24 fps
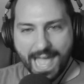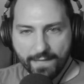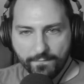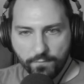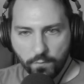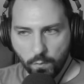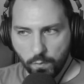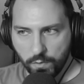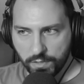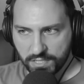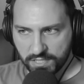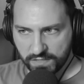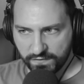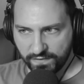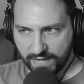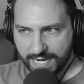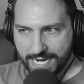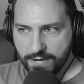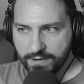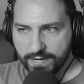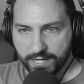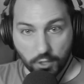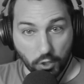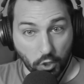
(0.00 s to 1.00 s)
Everyone is
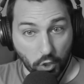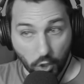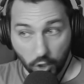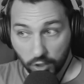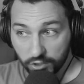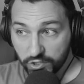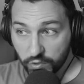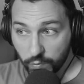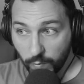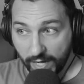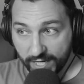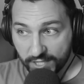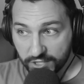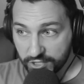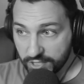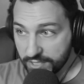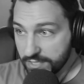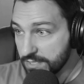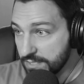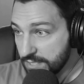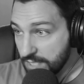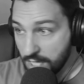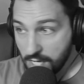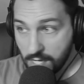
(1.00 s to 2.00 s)
firing in all
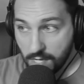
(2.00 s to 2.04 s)
directions.